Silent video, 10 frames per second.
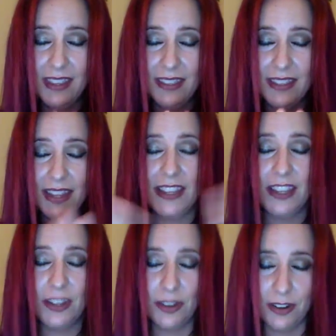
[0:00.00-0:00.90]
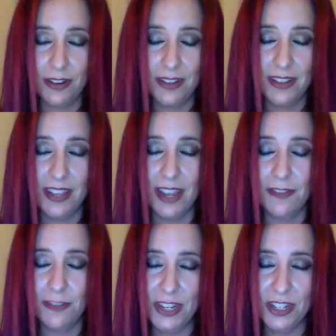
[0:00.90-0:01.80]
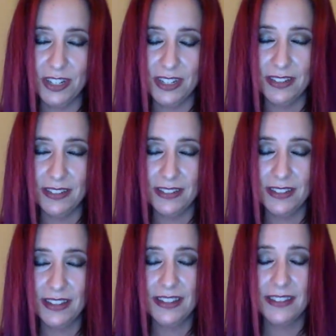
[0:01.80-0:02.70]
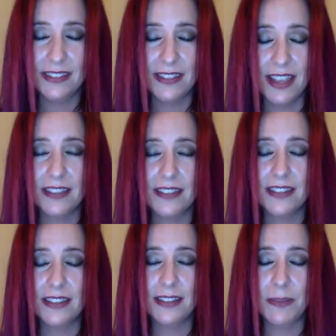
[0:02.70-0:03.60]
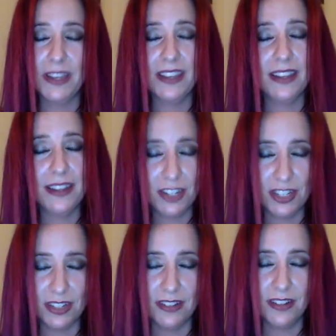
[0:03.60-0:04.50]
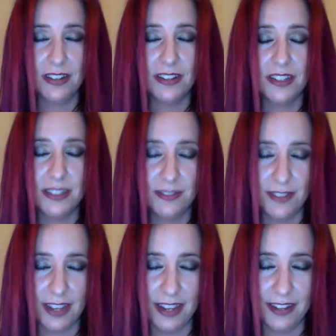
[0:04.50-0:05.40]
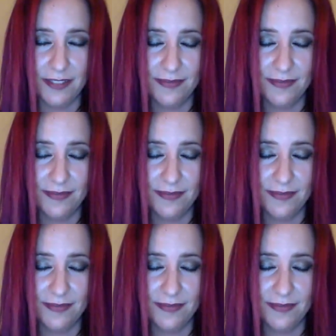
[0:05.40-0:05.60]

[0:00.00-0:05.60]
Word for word: that here the affirmation is, sex is my connection to the divine.